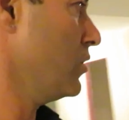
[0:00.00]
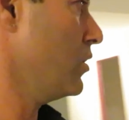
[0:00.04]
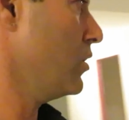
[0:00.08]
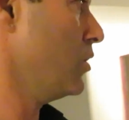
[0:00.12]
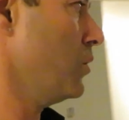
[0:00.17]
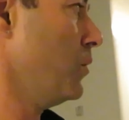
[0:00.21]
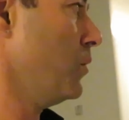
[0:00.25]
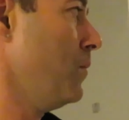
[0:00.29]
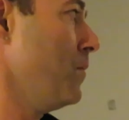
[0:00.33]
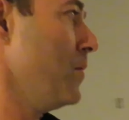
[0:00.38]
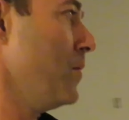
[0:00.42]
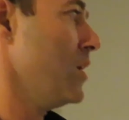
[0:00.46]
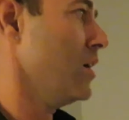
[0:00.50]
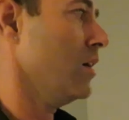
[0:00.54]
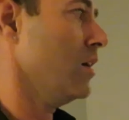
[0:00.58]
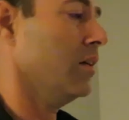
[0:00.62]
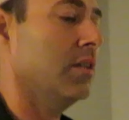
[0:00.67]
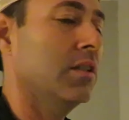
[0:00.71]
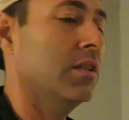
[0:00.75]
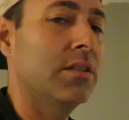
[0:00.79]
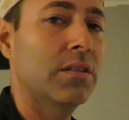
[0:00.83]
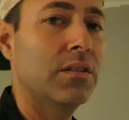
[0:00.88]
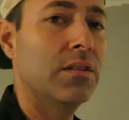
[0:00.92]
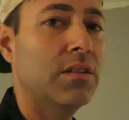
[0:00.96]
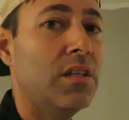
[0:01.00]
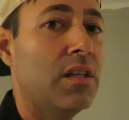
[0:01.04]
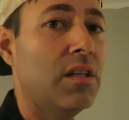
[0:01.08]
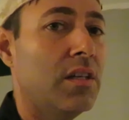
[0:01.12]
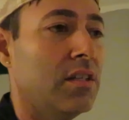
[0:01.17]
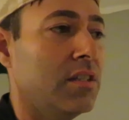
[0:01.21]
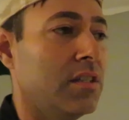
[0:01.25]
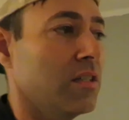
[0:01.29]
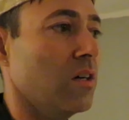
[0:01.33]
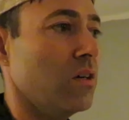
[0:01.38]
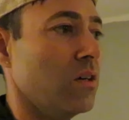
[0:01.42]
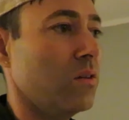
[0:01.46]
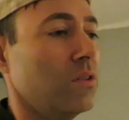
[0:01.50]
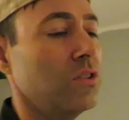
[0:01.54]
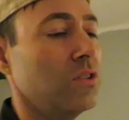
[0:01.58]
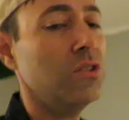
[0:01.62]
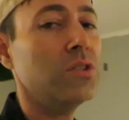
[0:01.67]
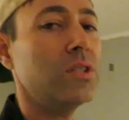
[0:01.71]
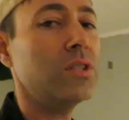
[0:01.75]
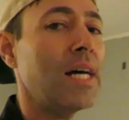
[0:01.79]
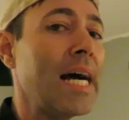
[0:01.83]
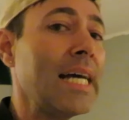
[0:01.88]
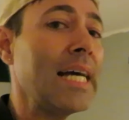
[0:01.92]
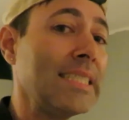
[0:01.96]
So, you know,
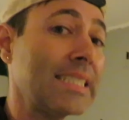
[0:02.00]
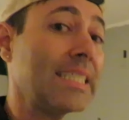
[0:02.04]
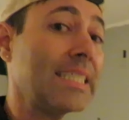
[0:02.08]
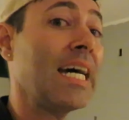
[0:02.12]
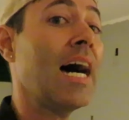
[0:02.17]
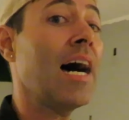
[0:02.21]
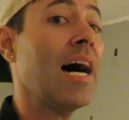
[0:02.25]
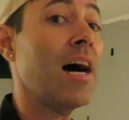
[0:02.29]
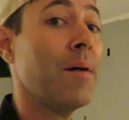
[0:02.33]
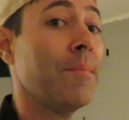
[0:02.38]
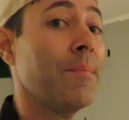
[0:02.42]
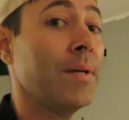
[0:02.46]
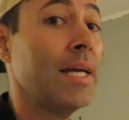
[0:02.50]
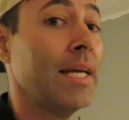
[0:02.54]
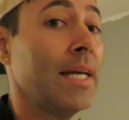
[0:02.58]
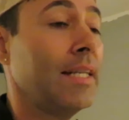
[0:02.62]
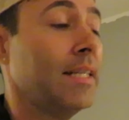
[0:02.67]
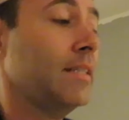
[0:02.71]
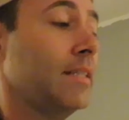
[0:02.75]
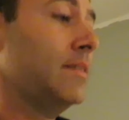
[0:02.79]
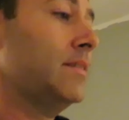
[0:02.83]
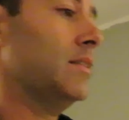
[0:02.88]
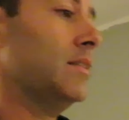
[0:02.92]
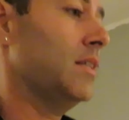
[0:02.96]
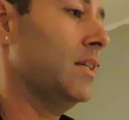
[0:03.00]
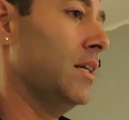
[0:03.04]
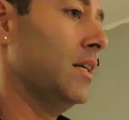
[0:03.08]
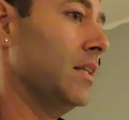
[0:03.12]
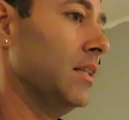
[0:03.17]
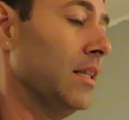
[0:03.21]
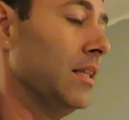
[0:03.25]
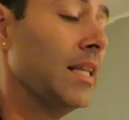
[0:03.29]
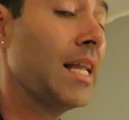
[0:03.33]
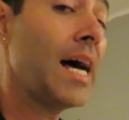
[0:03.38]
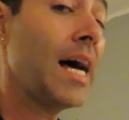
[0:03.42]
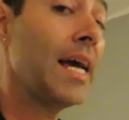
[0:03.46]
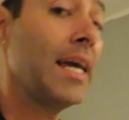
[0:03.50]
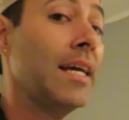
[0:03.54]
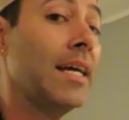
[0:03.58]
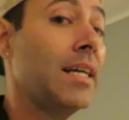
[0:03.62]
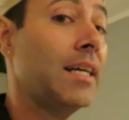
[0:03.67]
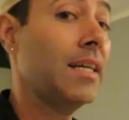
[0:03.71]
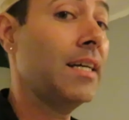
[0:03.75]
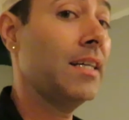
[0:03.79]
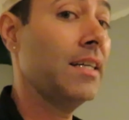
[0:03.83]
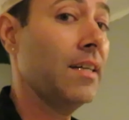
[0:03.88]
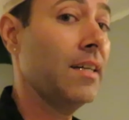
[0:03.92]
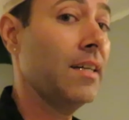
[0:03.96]
you guys comment, like,